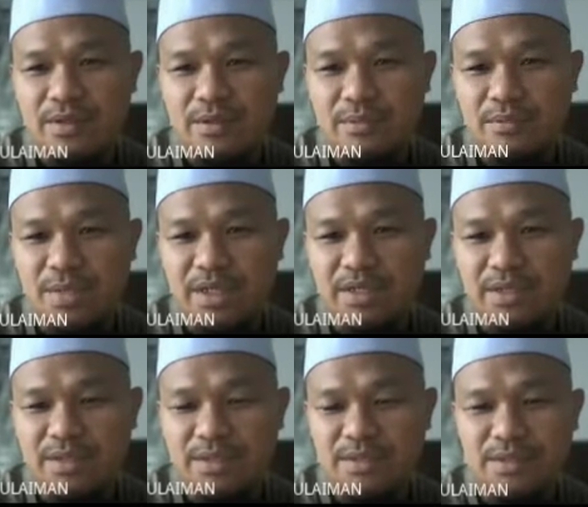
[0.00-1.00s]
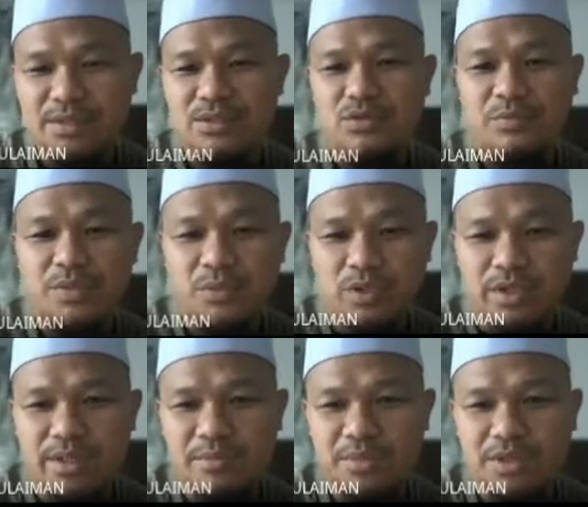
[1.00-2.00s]
minus your P1
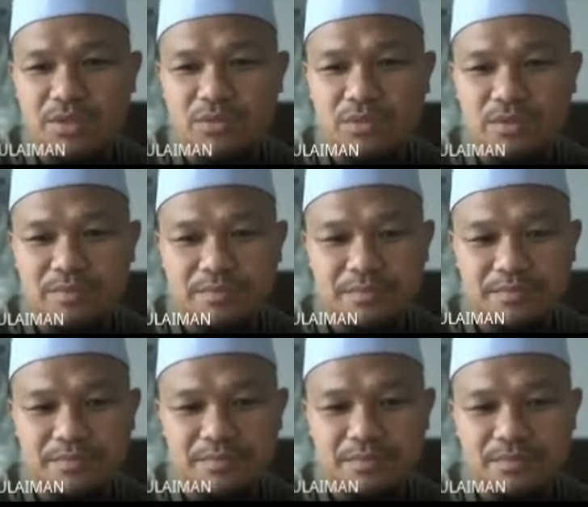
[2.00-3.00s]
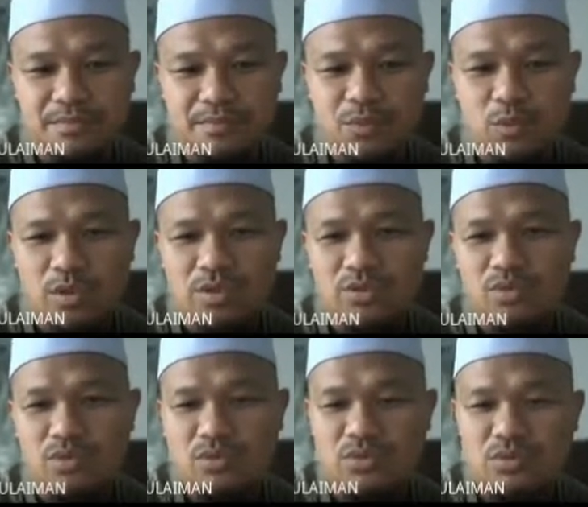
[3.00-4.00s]
and P2,
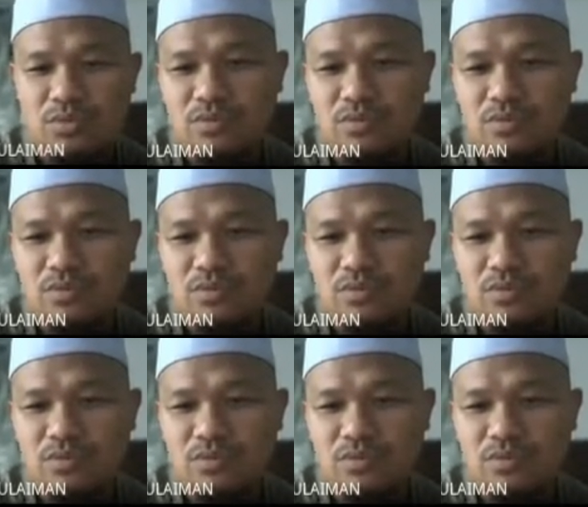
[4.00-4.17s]
122